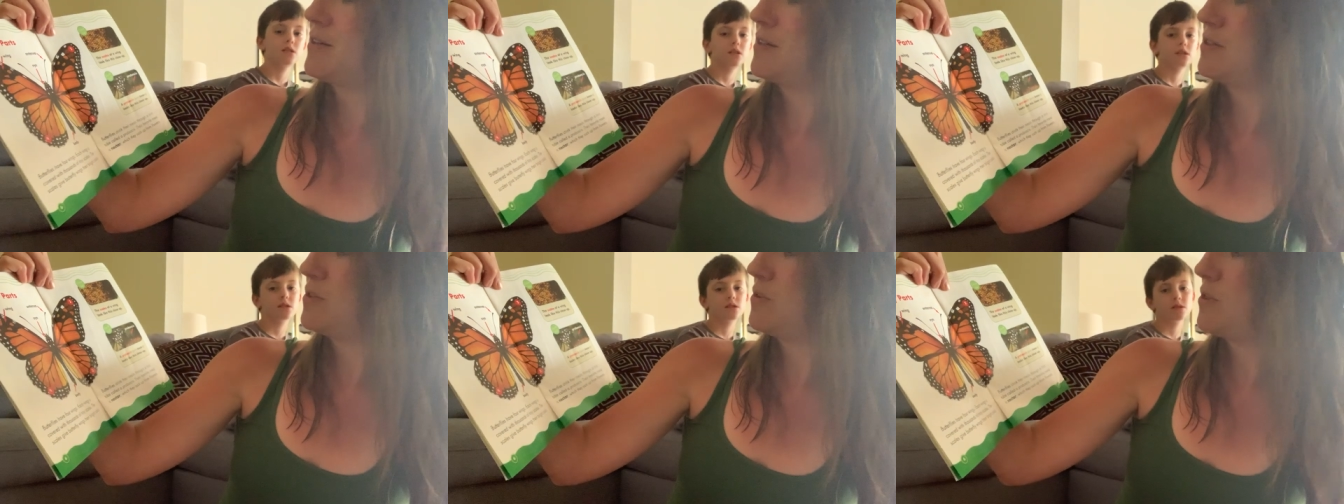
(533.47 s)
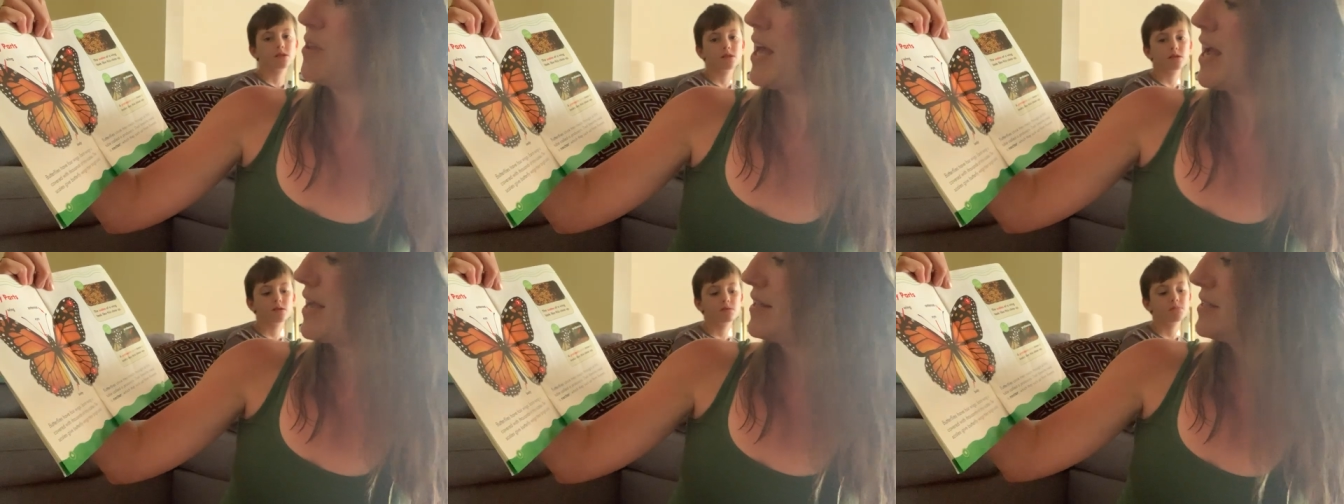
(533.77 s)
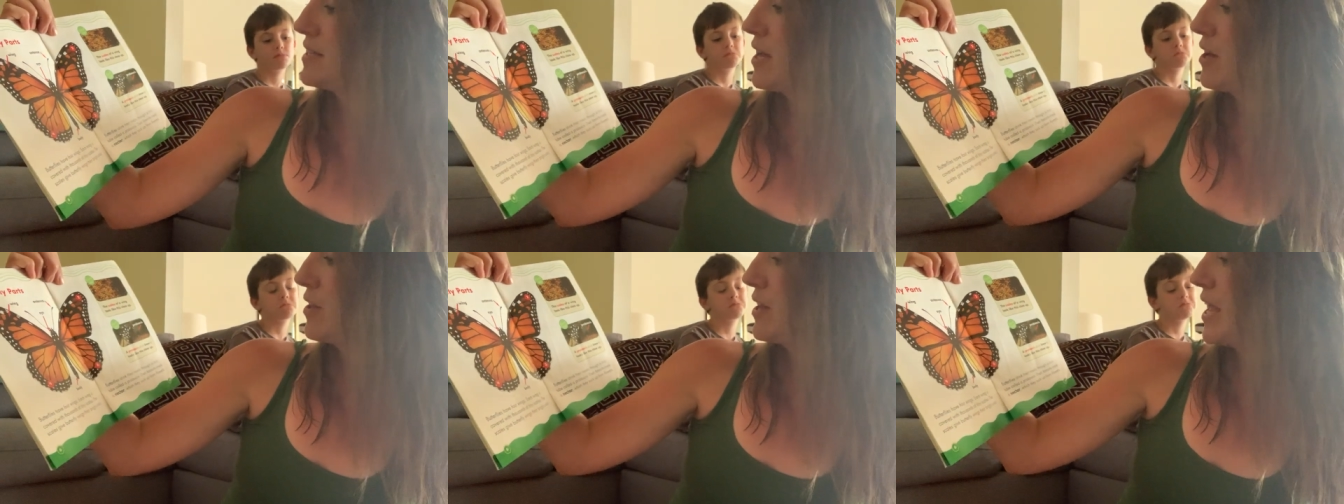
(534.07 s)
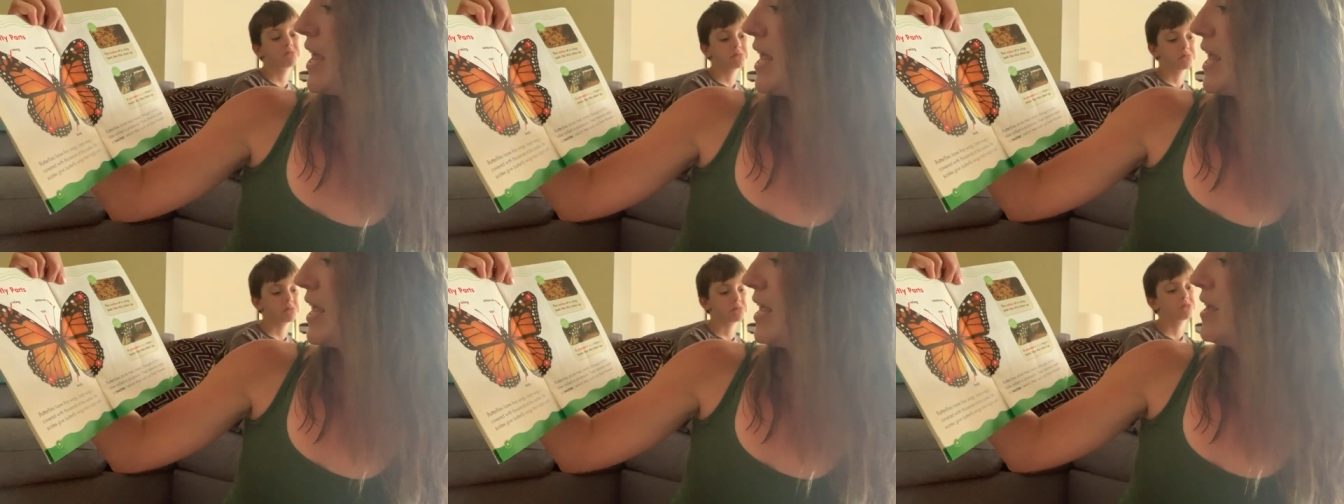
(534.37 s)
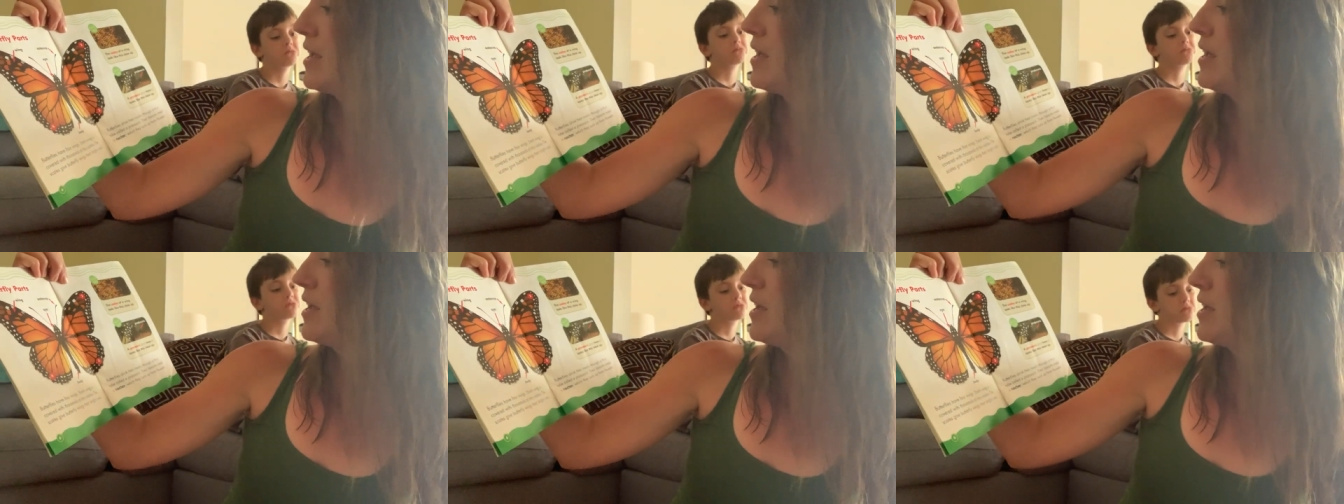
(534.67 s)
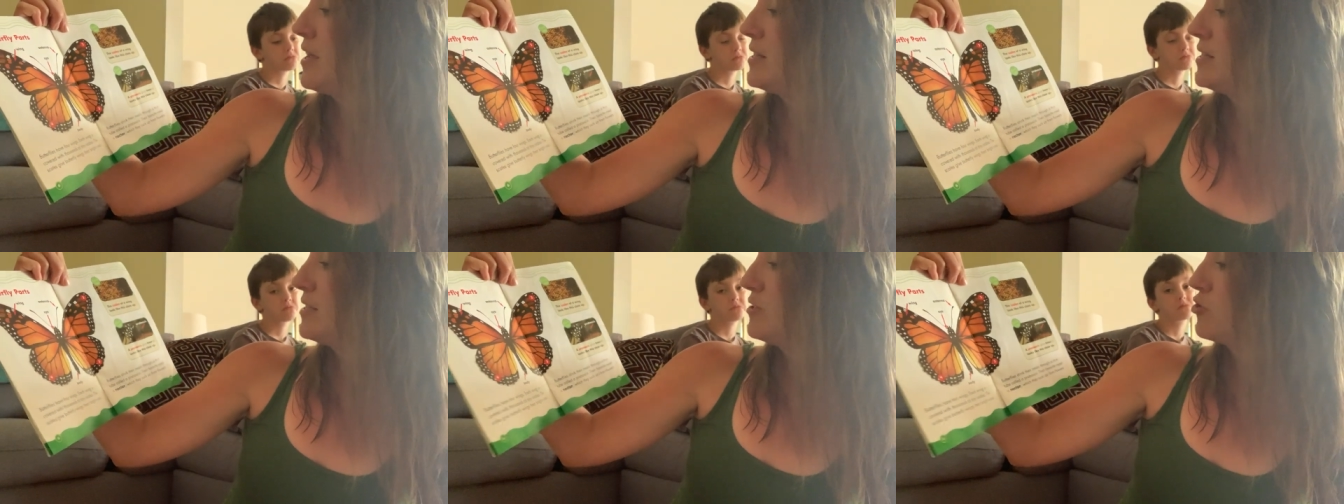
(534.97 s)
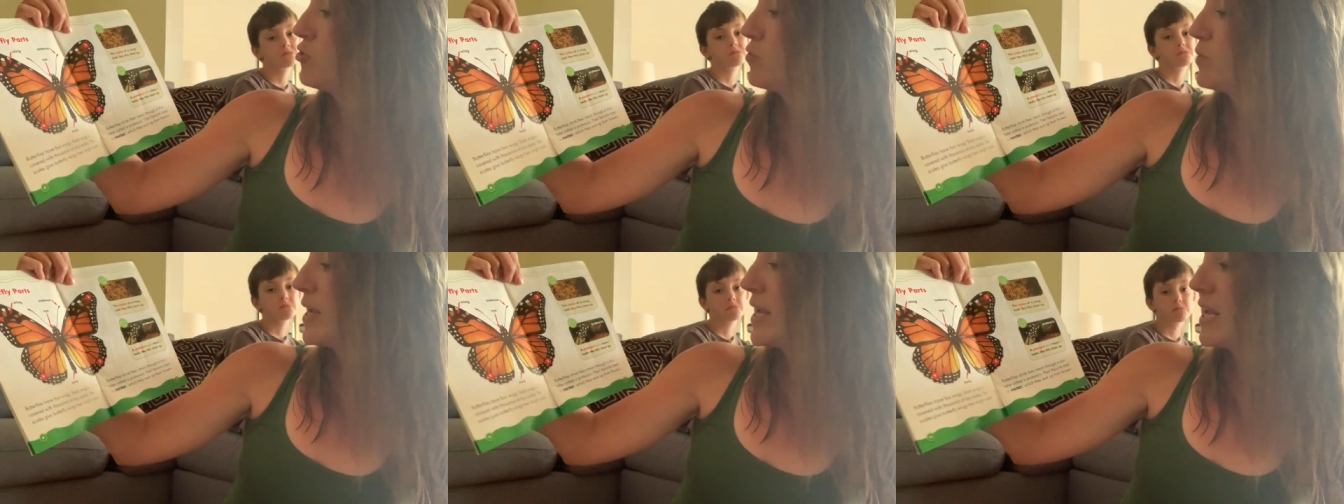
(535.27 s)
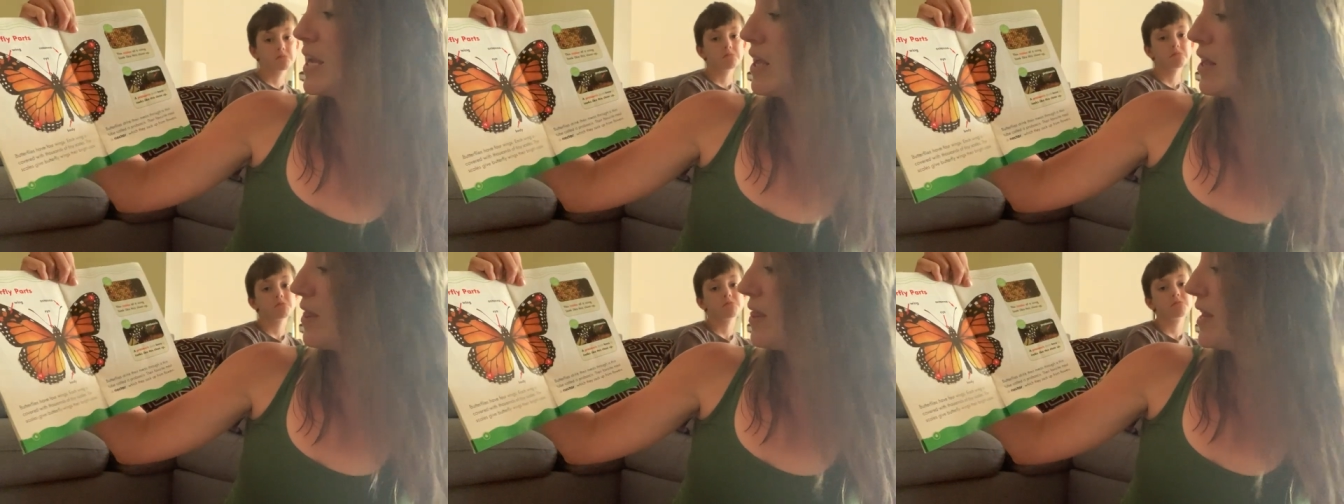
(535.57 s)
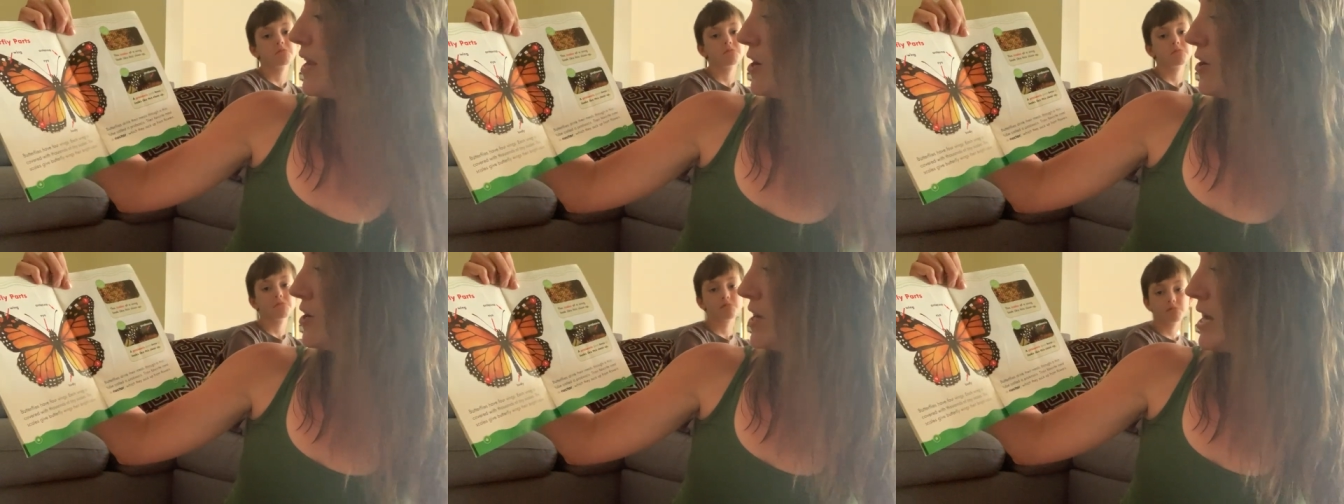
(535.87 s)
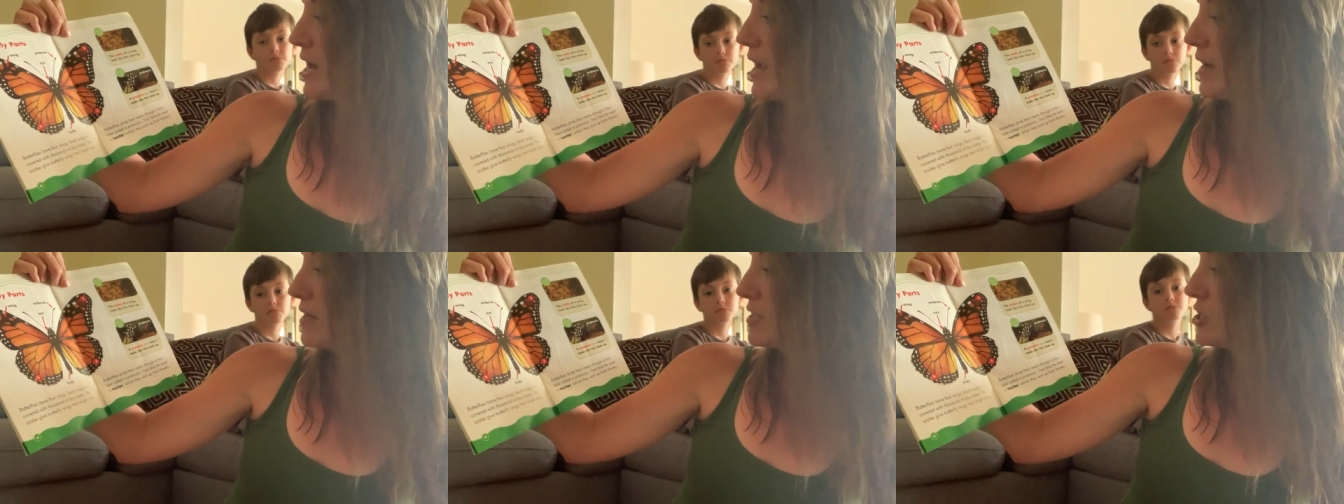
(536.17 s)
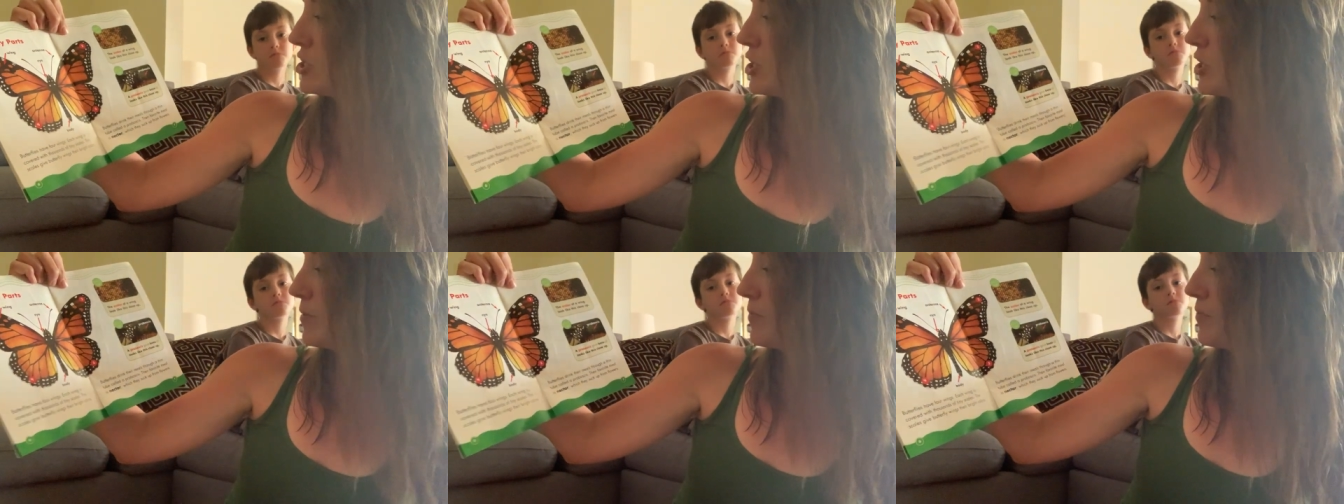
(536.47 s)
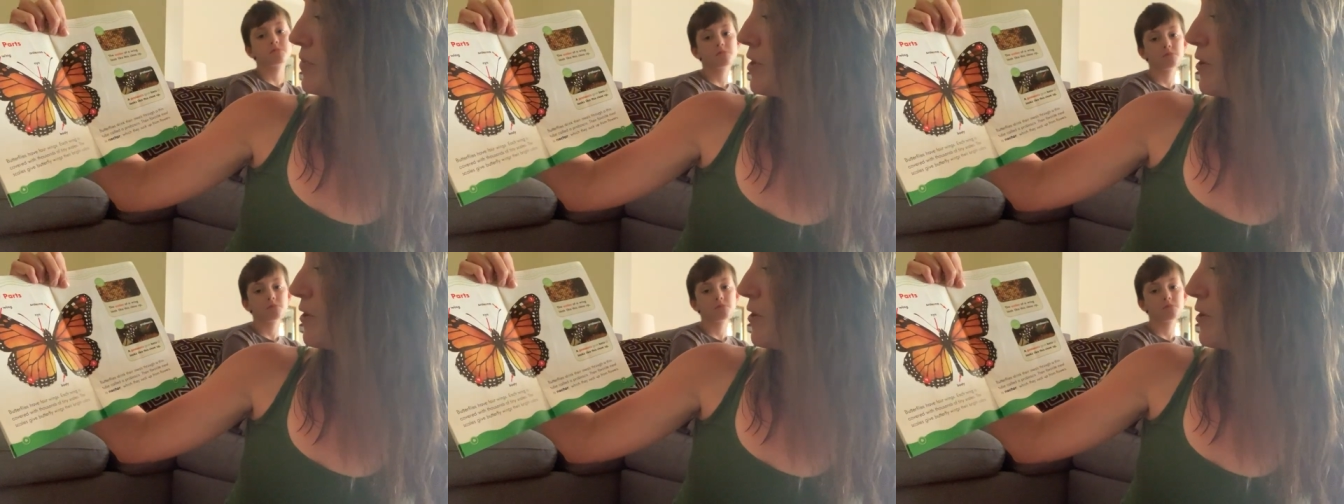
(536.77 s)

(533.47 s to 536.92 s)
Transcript: so that's how they drink their nectar.